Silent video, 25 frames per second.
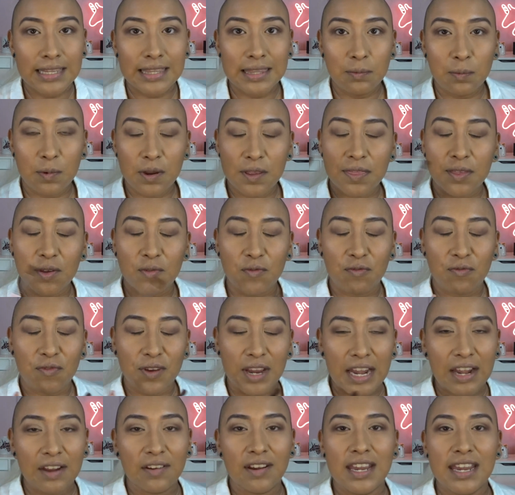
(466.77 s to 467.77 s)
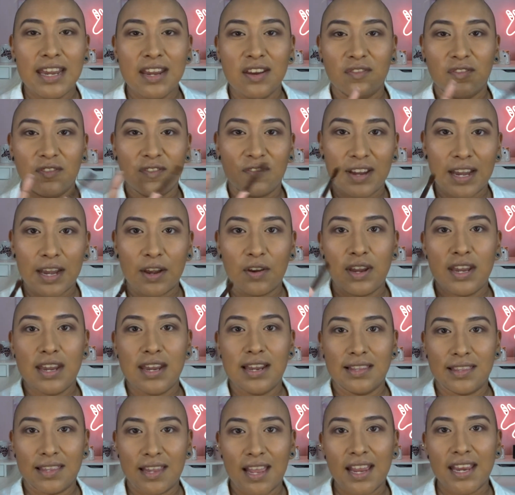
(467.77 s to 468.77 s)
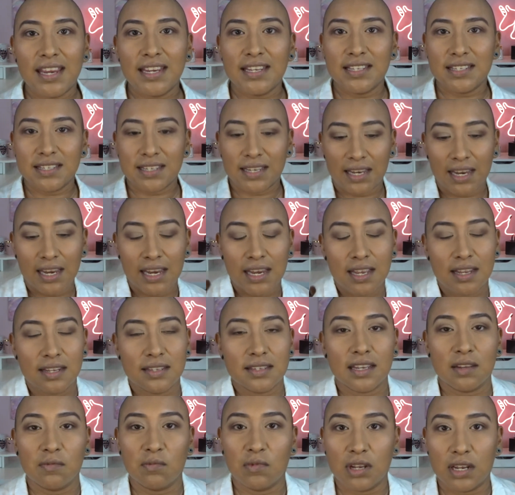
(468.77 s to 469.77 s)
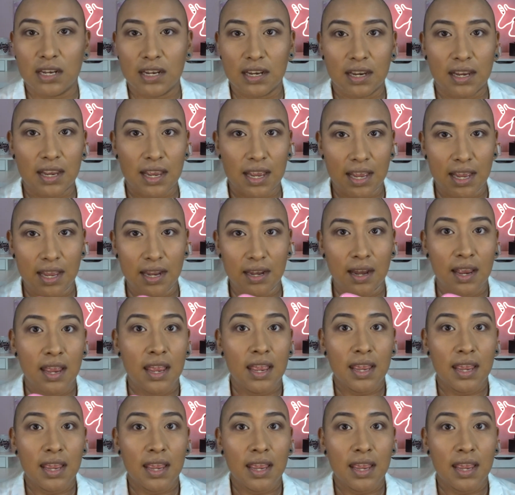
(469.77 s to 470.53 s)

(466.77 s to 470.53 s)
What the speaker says: With a very, very light hand, I'm going to go ahead